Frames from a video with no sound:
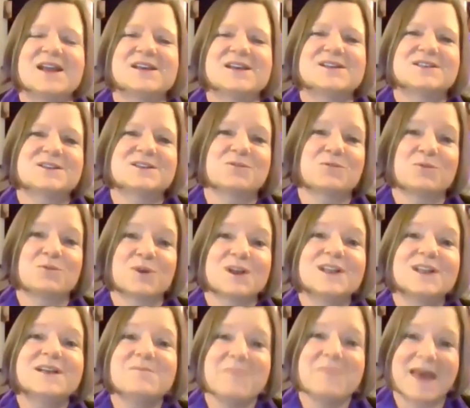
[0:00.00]
does it
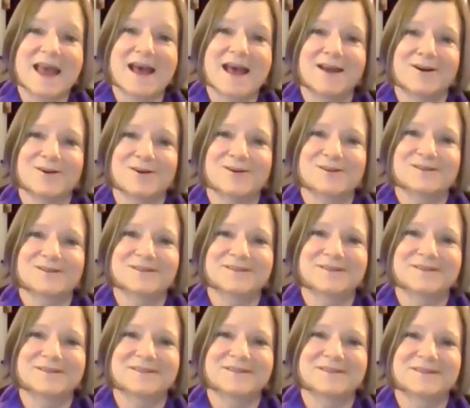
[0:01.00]
really matter
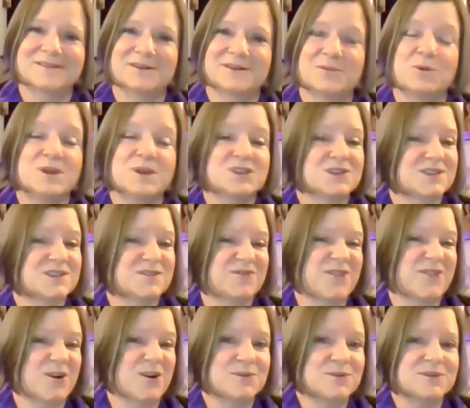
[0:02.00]
which is
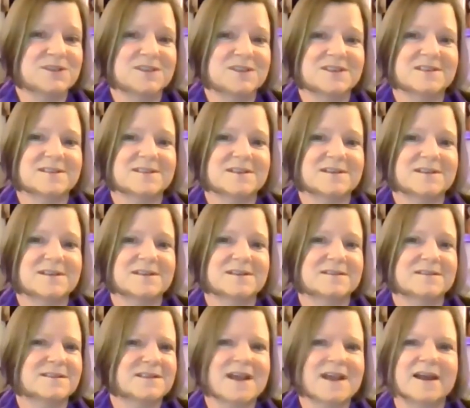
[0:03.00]
first,
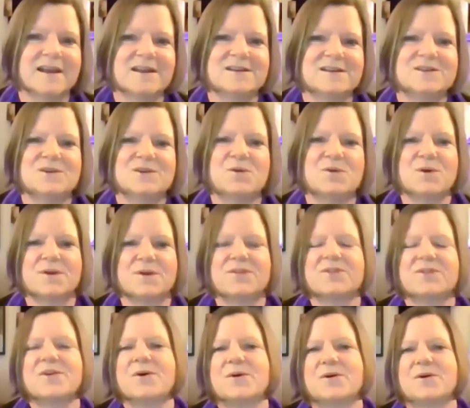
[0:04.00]
second, or
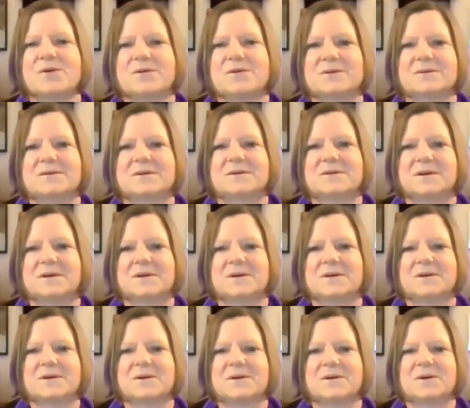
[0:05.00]
third?
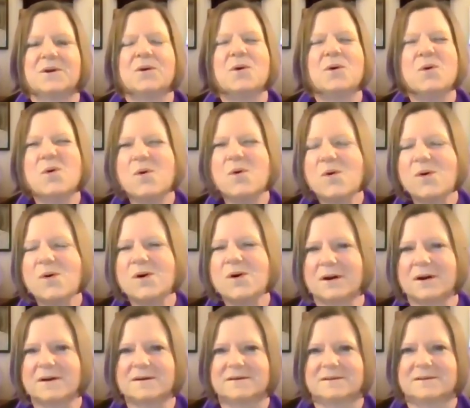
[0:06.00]

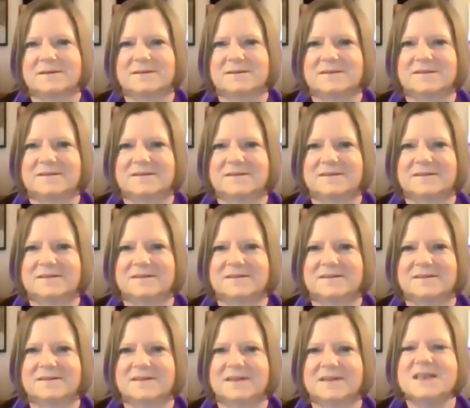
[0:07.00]
Or
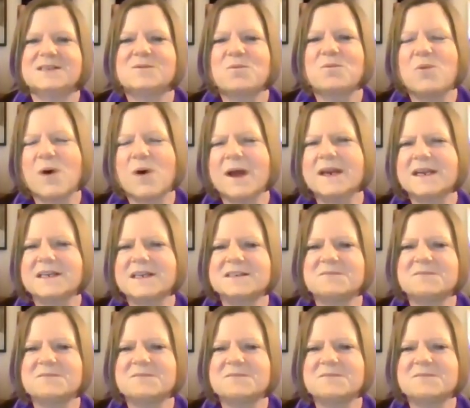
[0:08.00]
is what is